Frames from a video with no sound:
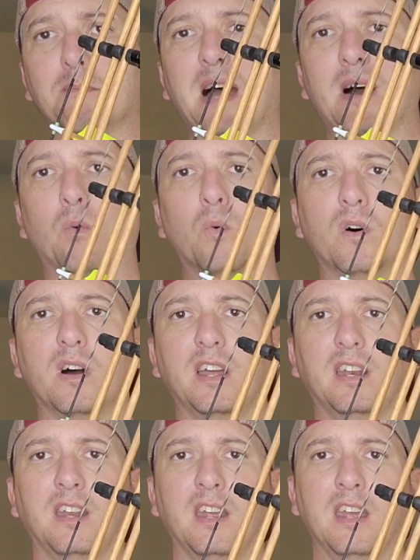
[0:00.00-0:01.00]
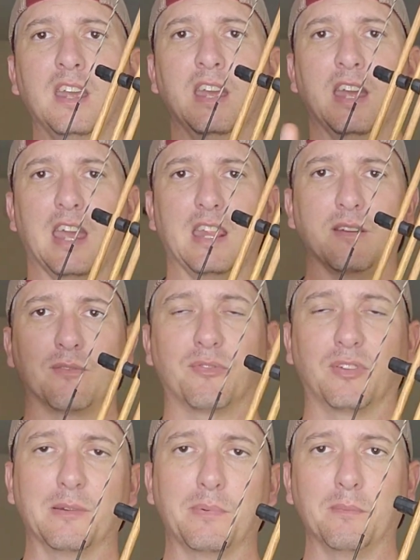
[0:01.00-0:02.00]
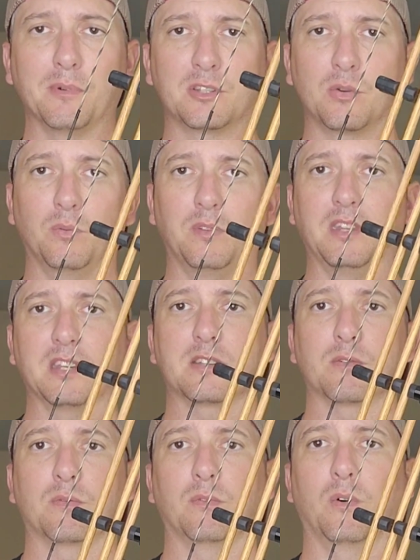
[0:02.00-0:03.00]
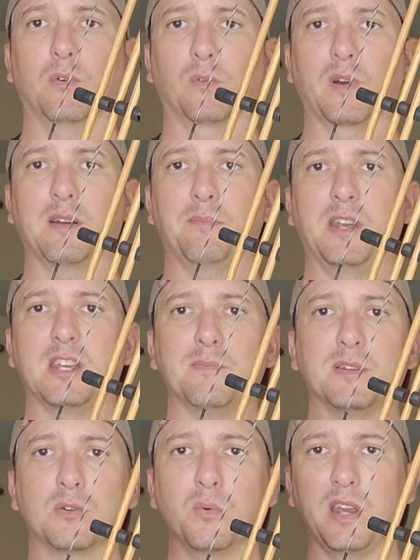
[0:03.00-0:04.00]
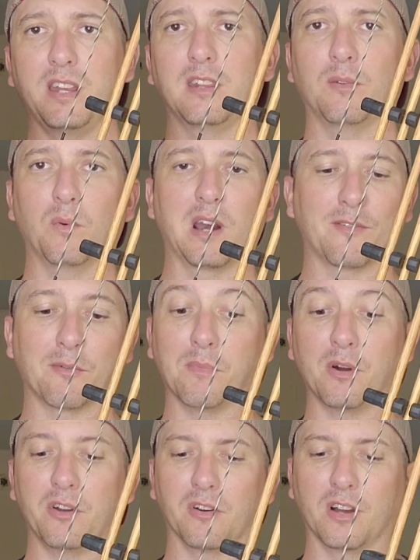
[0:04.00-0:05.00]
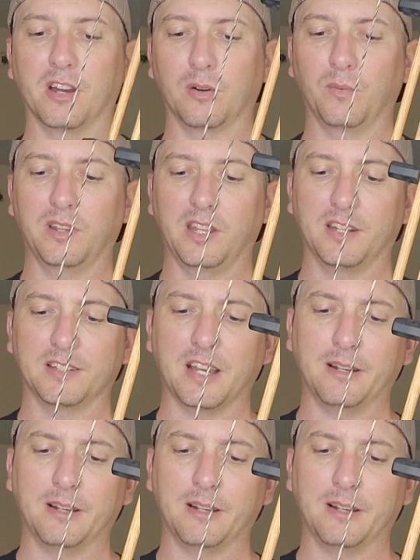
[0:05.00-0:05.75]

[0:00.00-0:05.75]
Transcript: can buy one and then flip it with this red piece between whatever bow you're hunting with at the